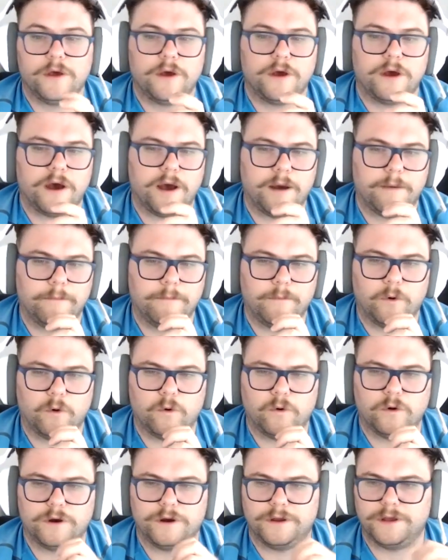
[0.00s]
Um,
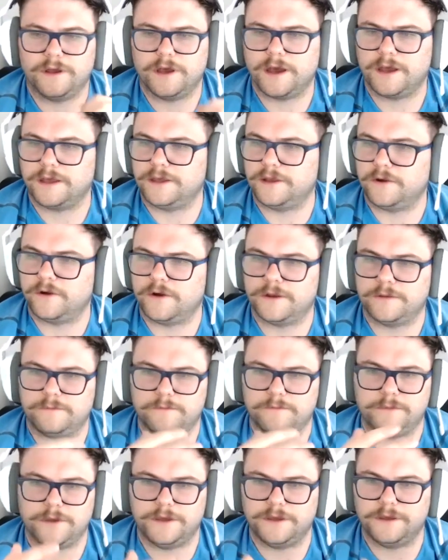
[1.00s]
or uh, you know, I'd
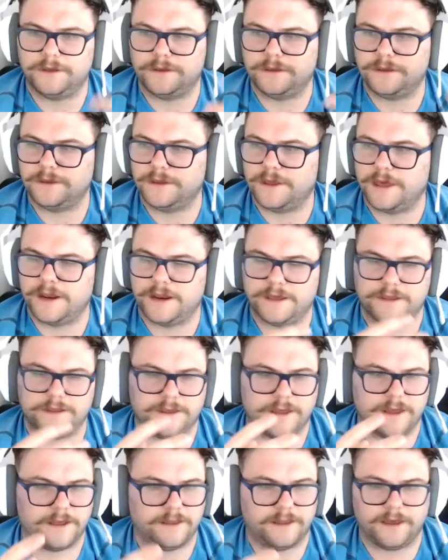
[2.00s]
be getting in
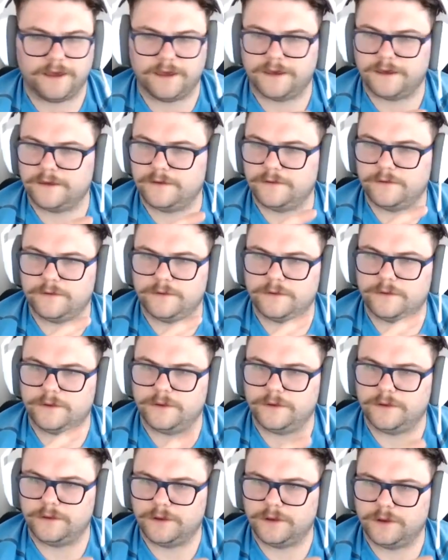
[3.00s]
like like
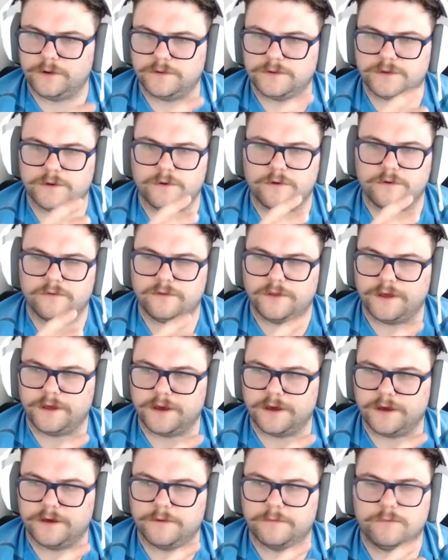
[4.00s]
you know, sort of like
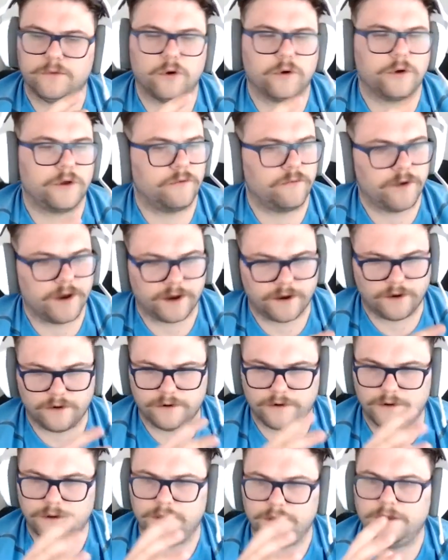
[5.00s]
a broken record